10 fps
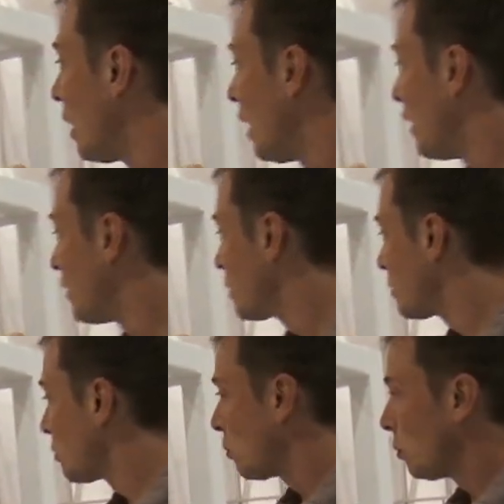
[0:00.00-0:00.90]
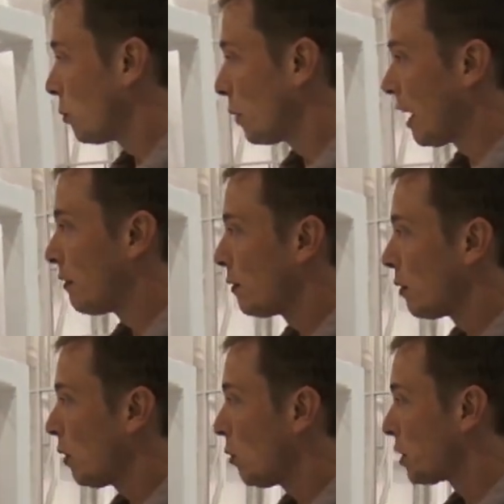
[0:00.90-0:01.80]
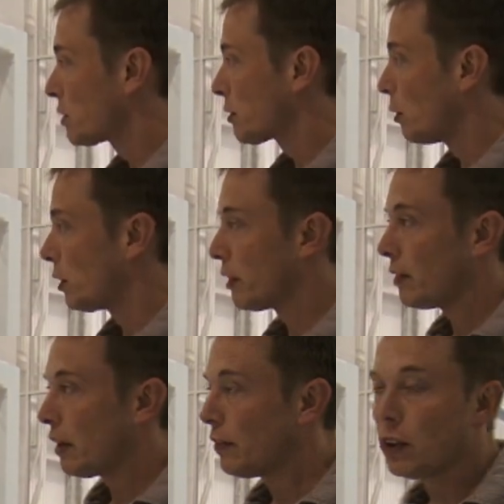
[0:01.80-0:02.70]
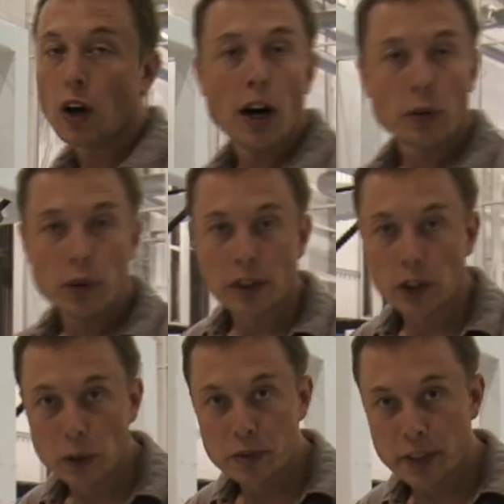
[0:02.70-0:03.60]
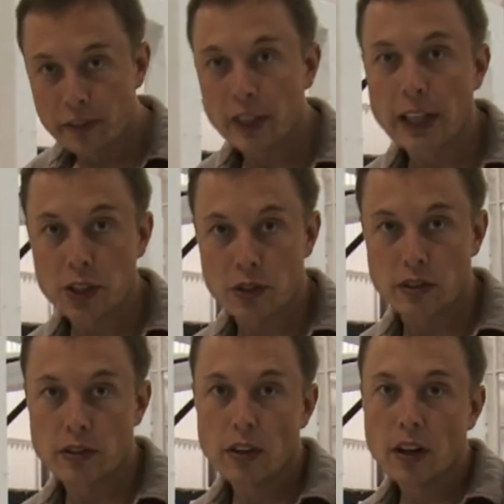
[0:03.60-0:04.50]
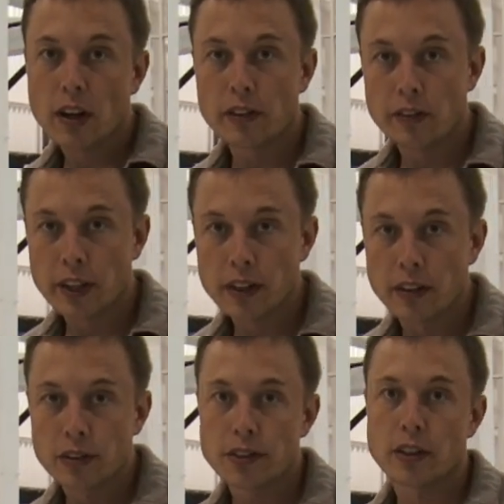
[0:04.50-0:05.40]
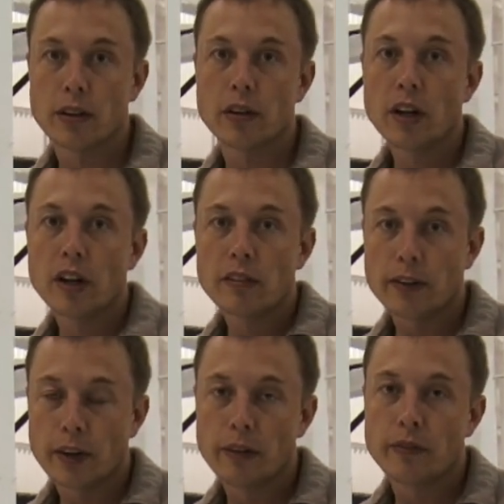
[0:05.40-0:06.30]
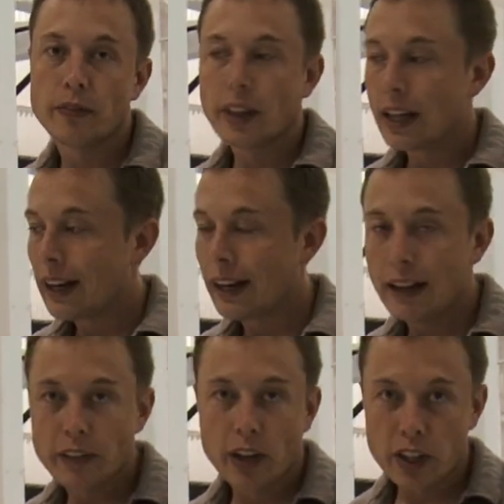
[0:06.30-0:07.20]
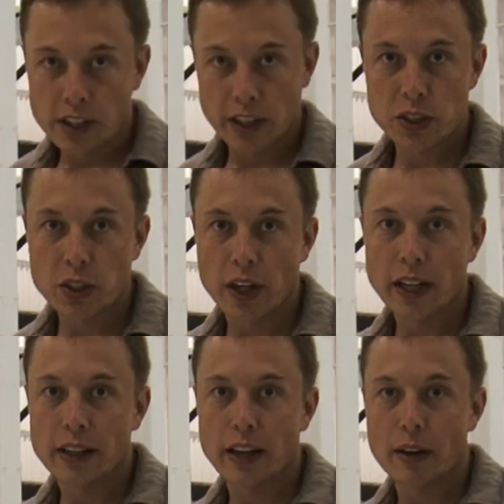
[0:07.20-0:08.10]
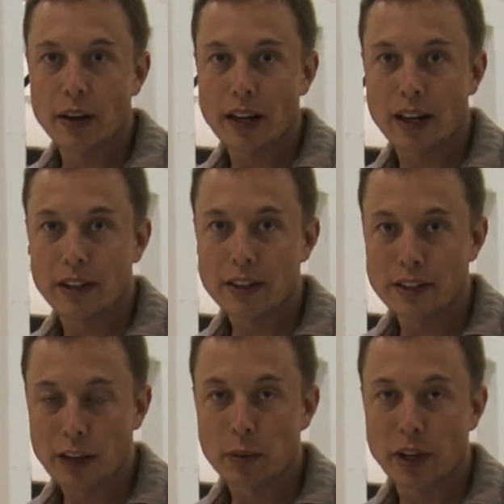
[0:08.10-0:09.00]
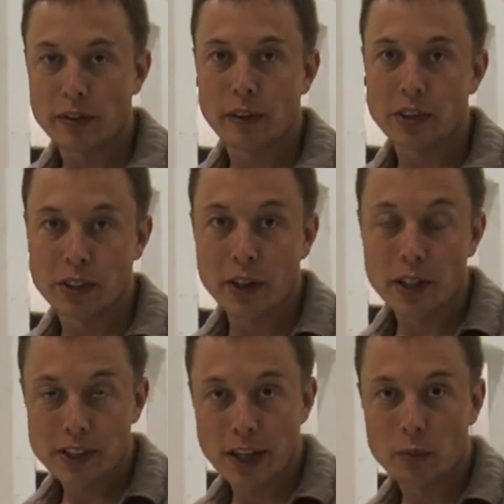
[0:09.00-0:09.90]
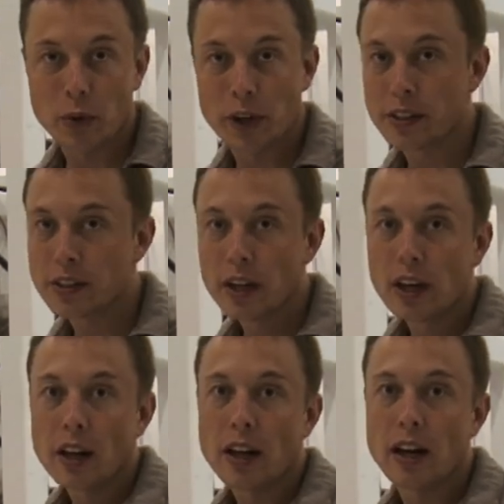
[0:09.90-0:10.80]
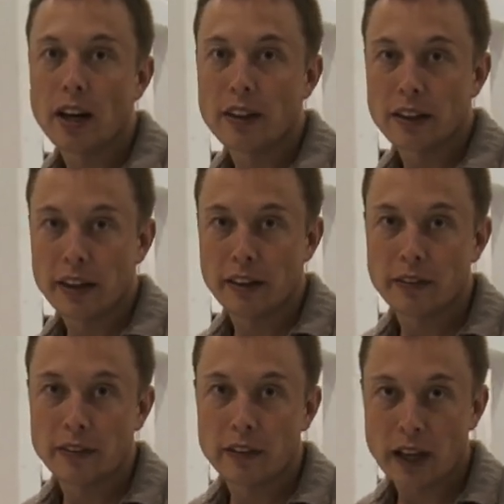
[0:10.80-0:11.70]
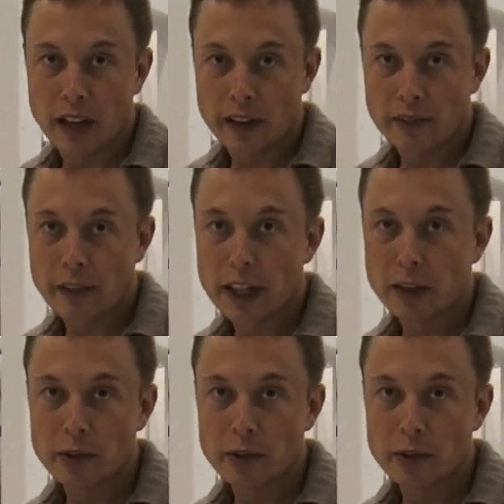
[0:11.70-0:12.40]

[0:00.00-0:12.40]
And we have what's called a full hardware-in-the-loop simulation of the vehicle. So from an avionics and electronic standpoint and from a steering standpoint, the flight